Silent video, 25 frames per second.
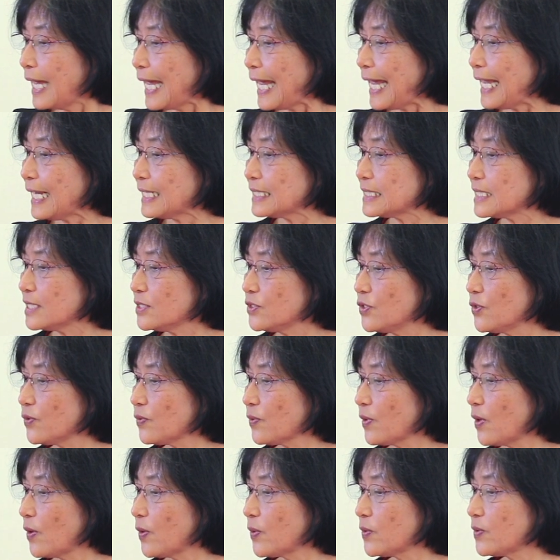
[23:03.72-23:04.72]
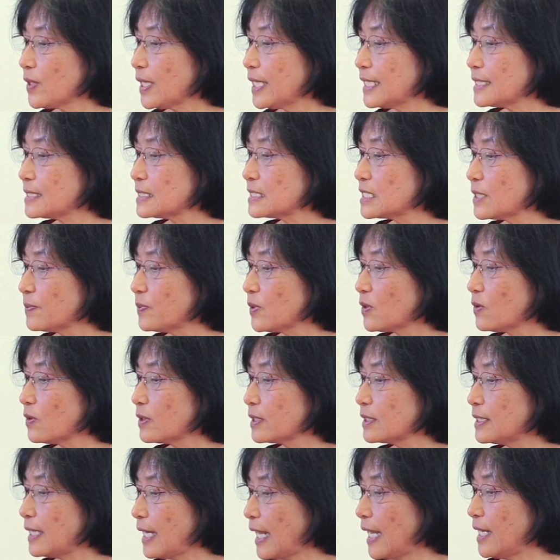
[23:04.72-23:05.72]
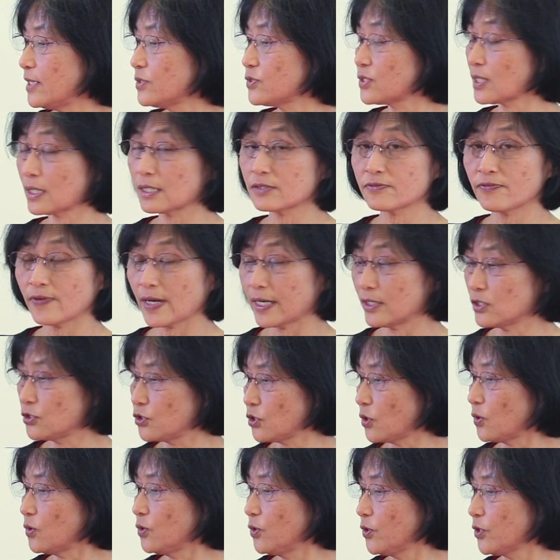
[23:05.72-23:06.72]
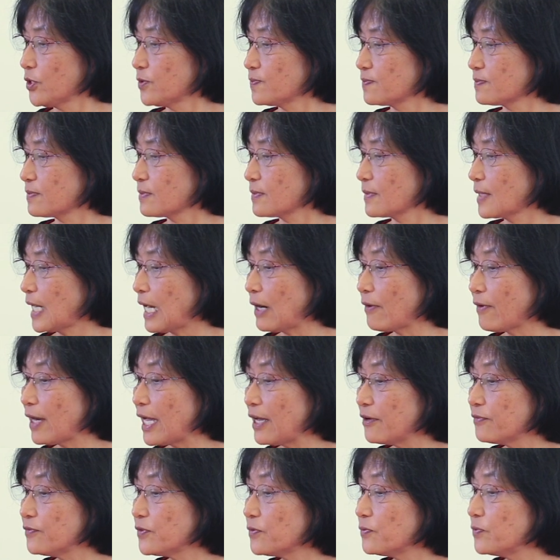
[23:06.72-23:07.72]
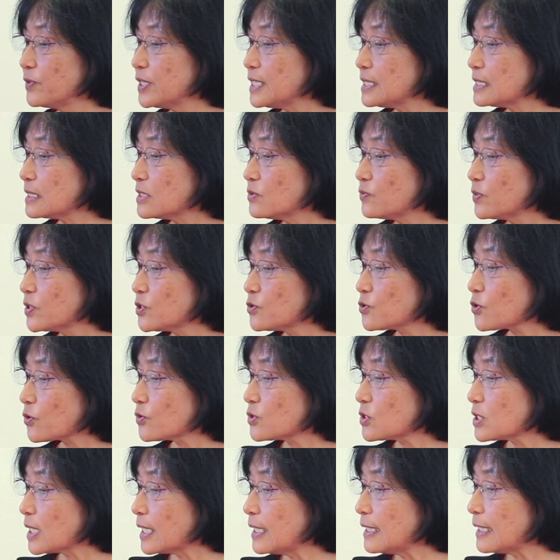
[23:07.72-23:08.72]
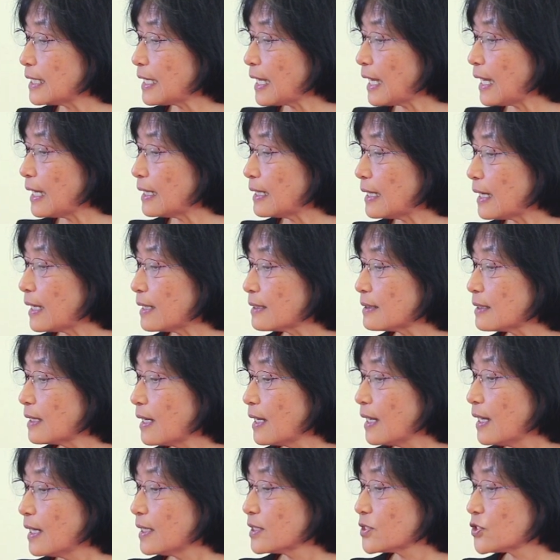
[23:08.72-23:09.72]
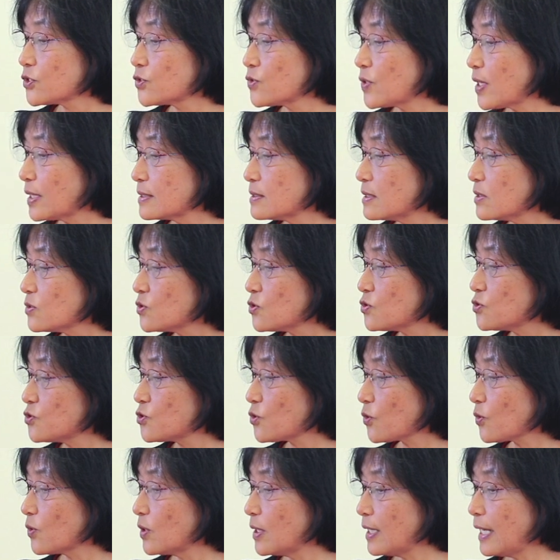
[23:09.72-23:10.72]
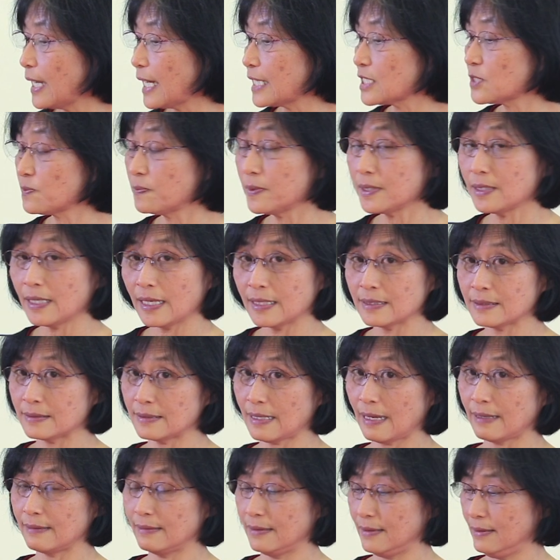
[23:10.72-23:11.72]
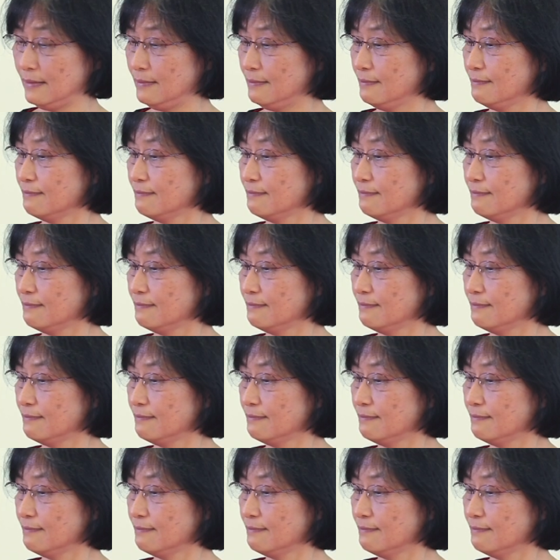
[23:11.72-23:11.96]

18-year-old is typically the age signified adulthood. However, recent research indicates that the transition journey has been extended.